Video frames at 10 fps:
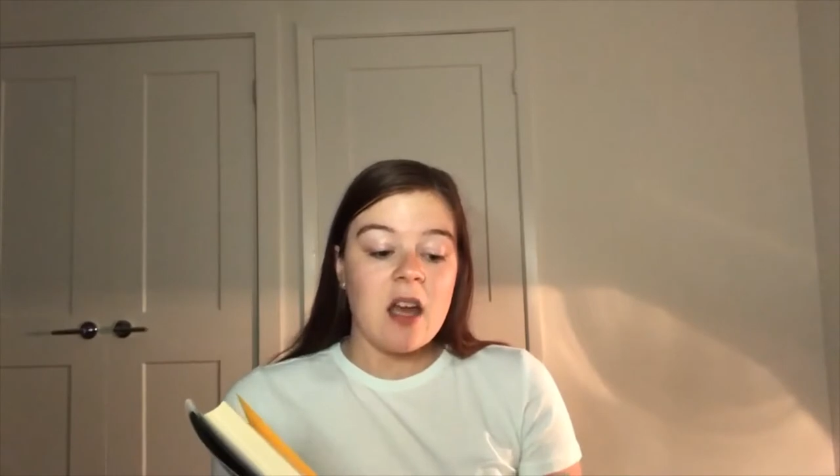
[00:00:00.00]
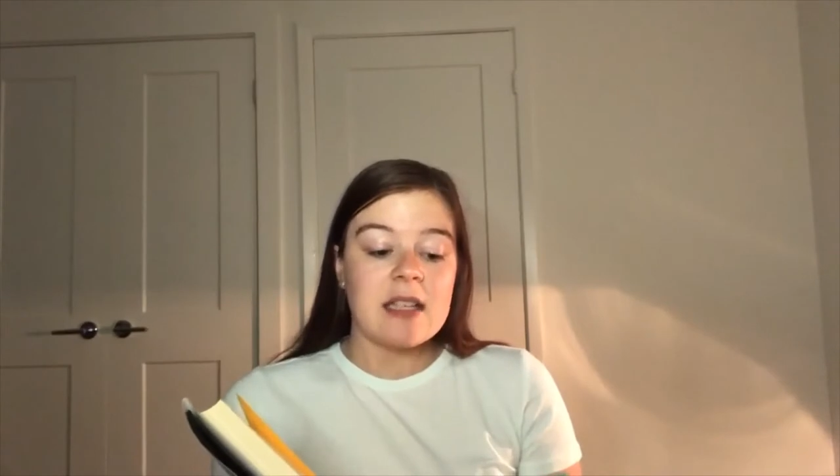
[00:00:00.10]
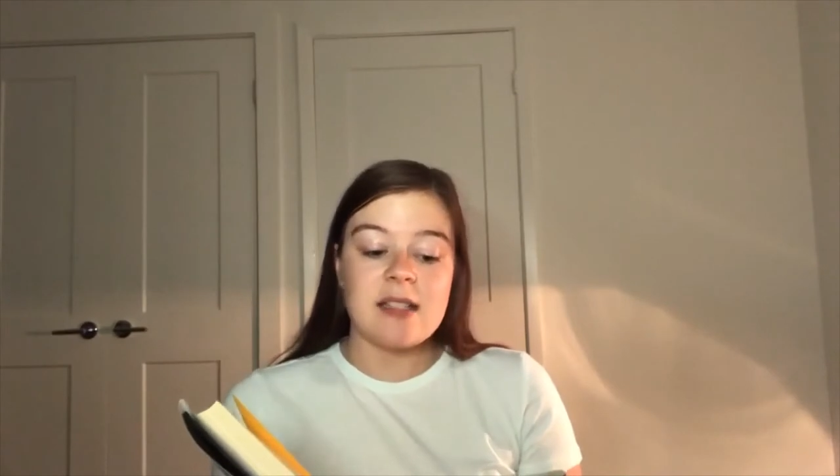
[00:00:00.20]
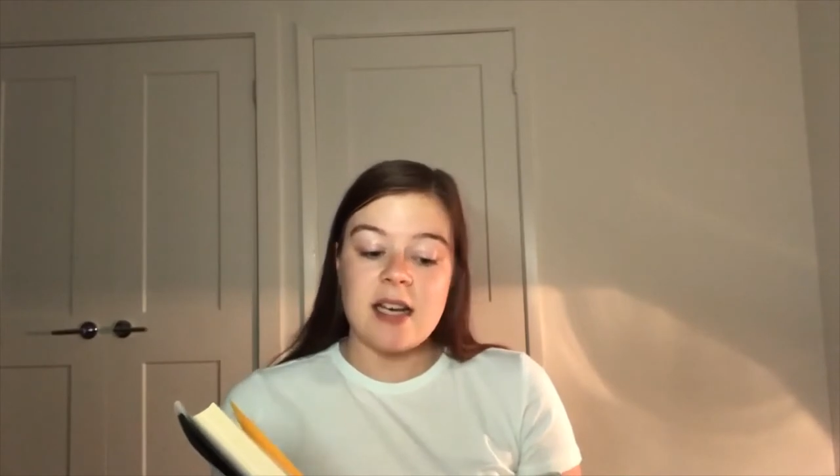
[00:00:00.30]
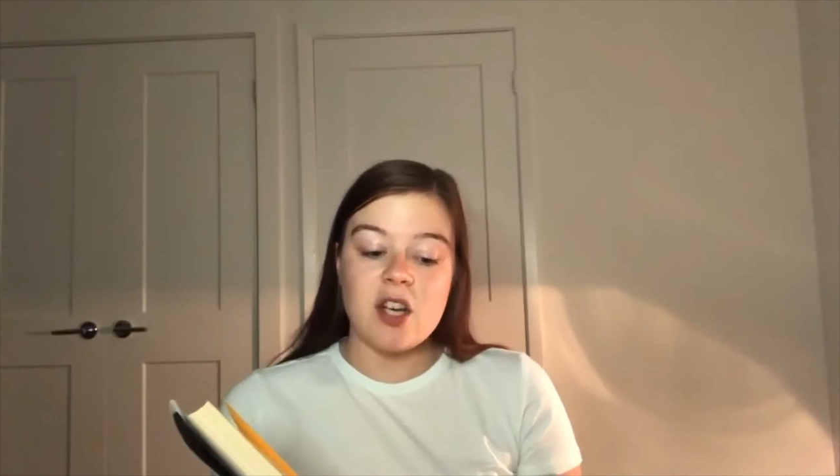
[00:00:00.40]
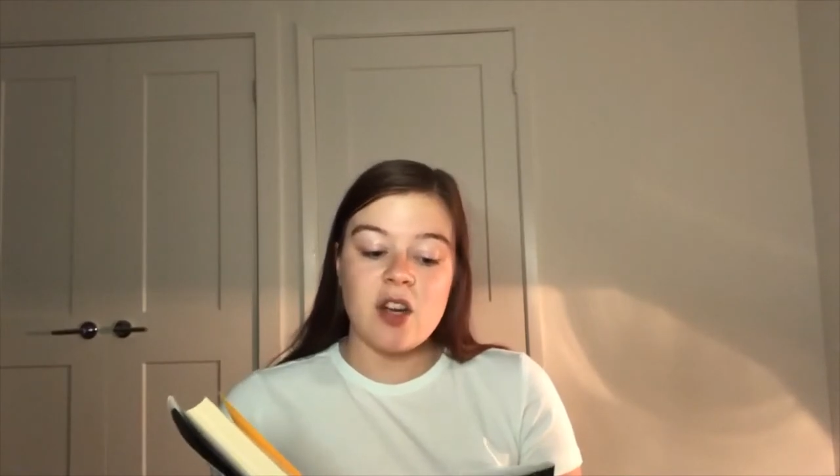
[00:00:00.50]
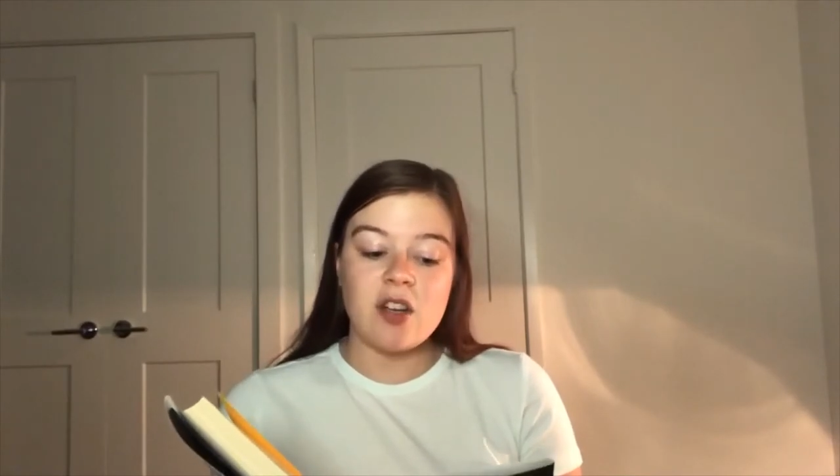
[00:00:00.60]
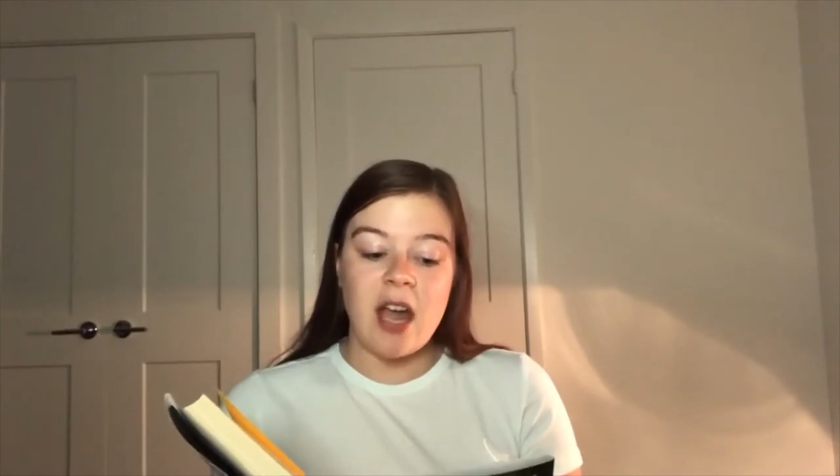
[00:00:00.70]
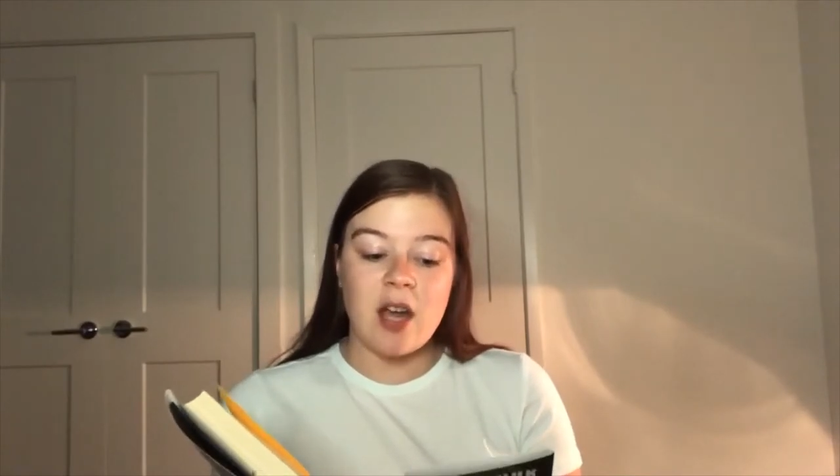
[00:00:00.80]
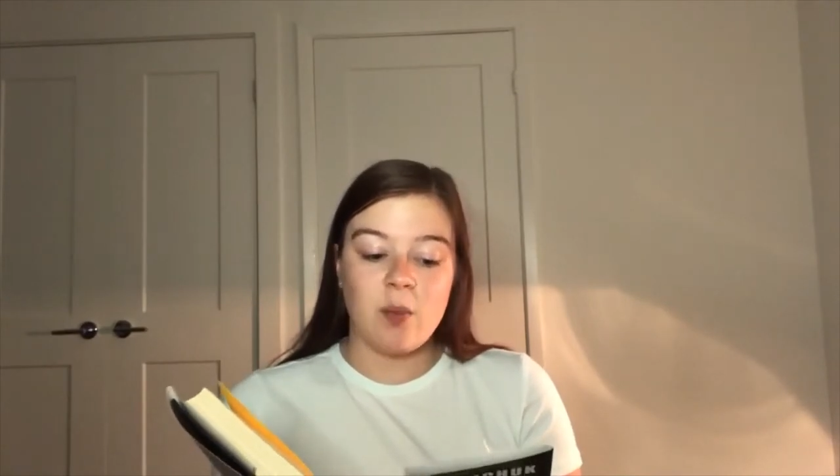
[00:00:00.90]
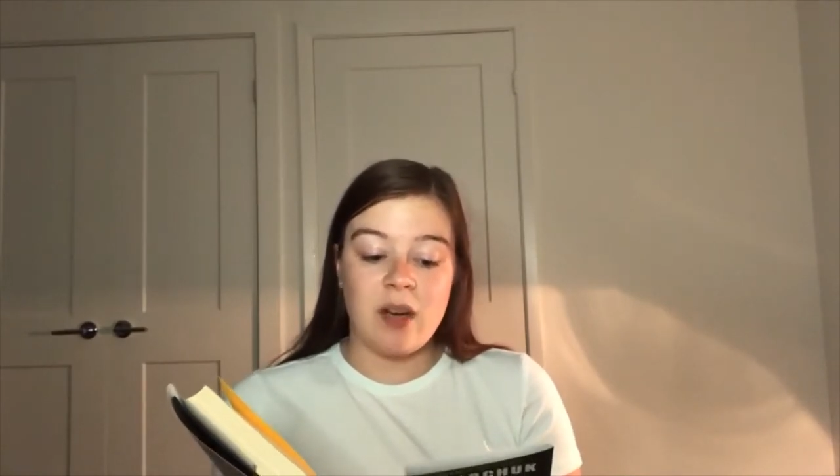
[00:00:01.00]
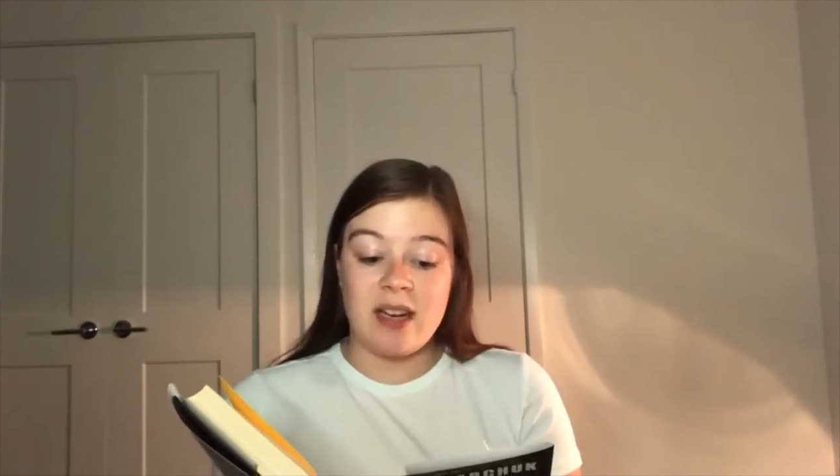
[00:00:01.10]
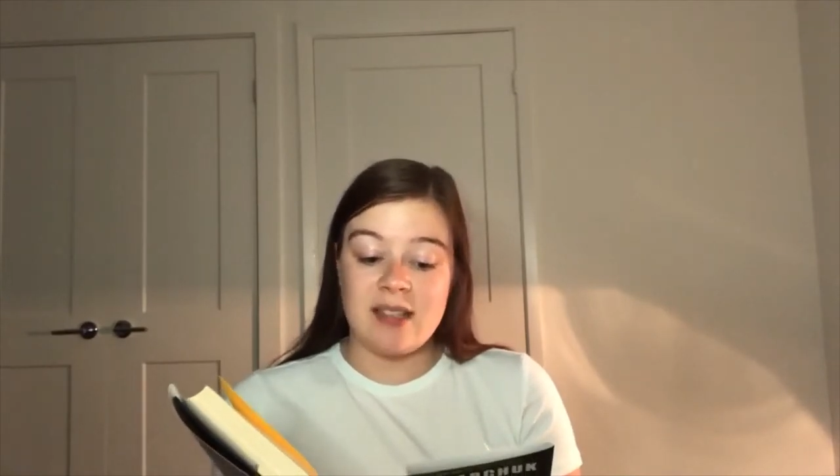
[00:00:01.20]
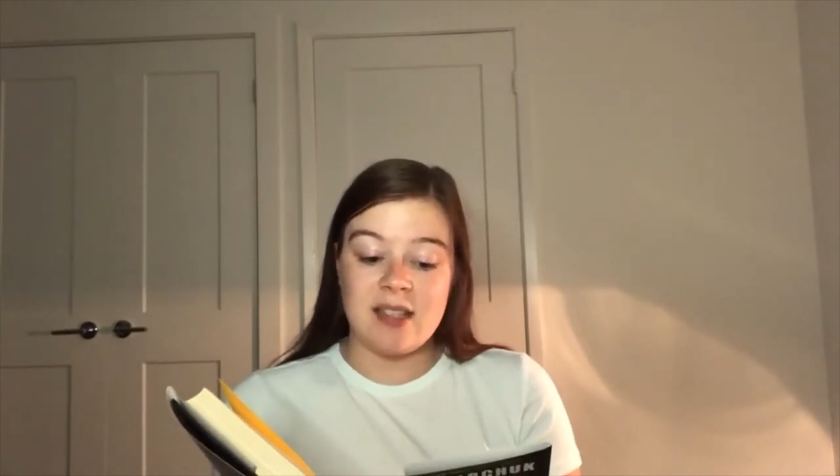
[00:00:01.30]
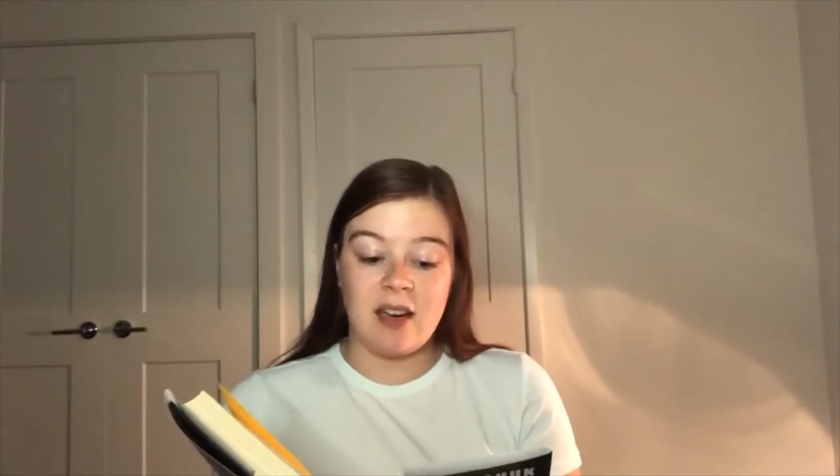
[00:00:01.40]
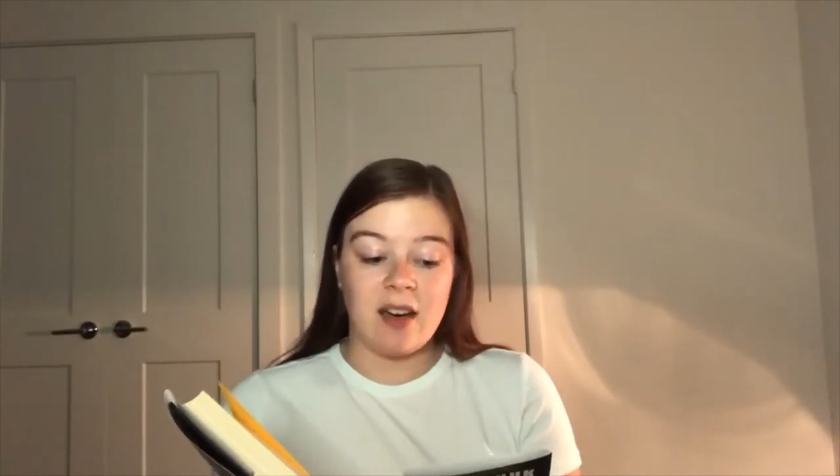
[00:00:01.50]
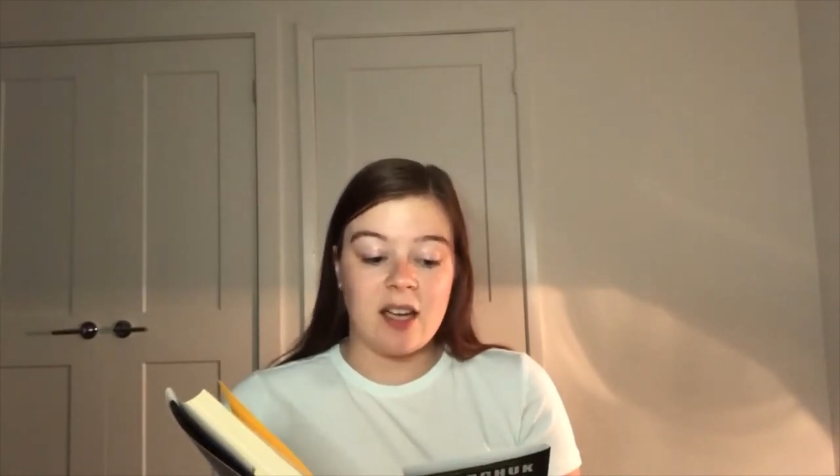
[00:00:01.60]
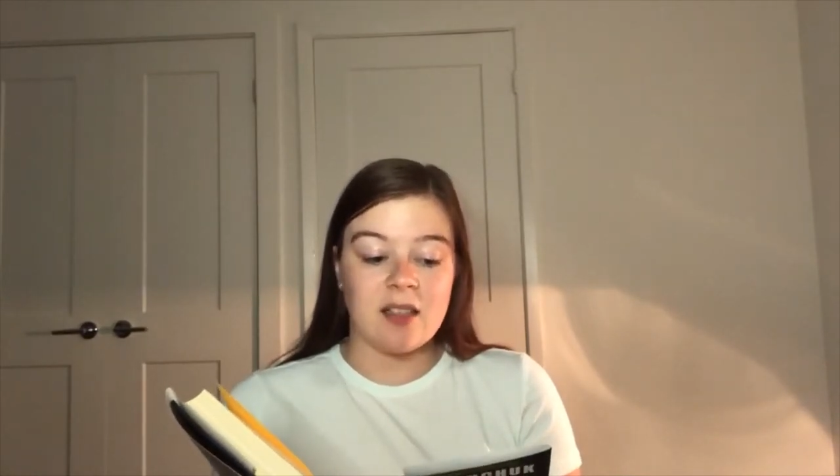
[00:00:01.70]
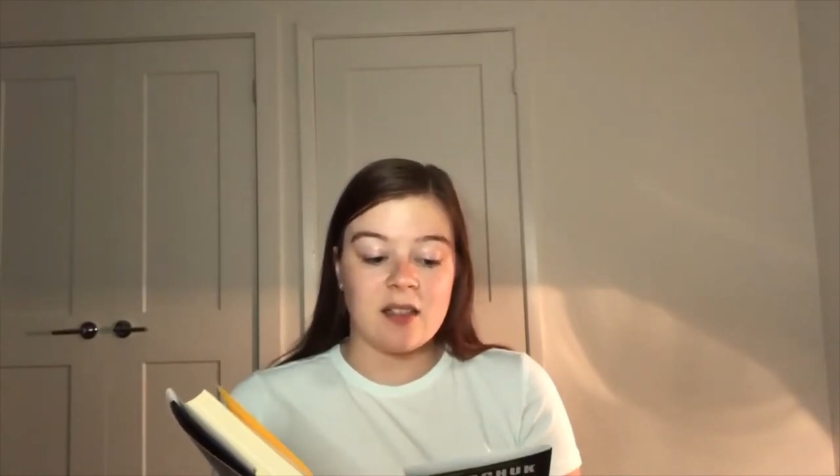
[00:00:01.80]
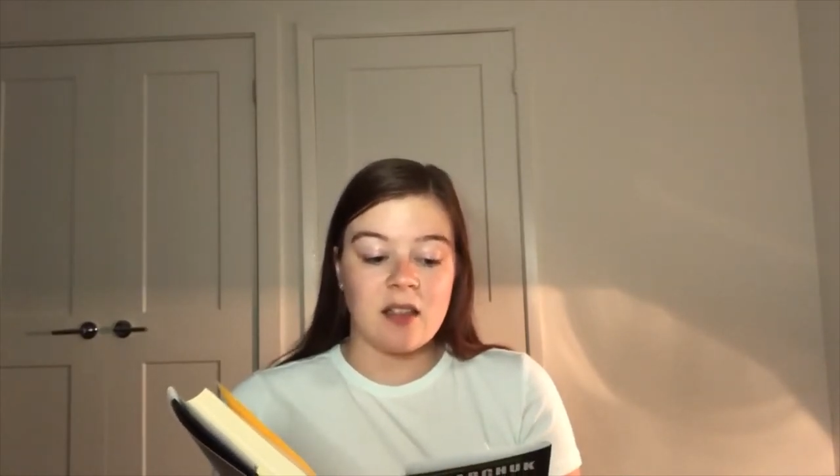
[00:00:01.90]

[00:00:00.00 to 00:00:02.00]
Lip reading: standing on your head when necessary.